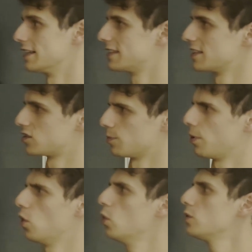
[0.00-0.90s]
And it says,
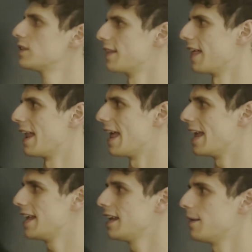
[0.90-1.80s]
suppose that
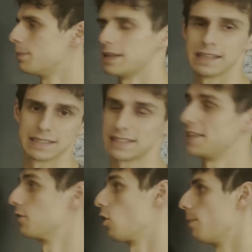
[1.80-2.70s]
A, B, and
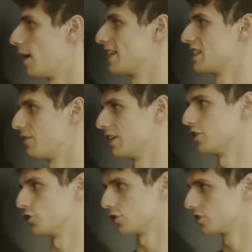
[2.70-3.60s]
C are all
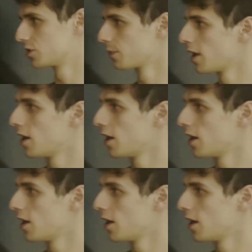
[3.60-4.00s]
positive integers,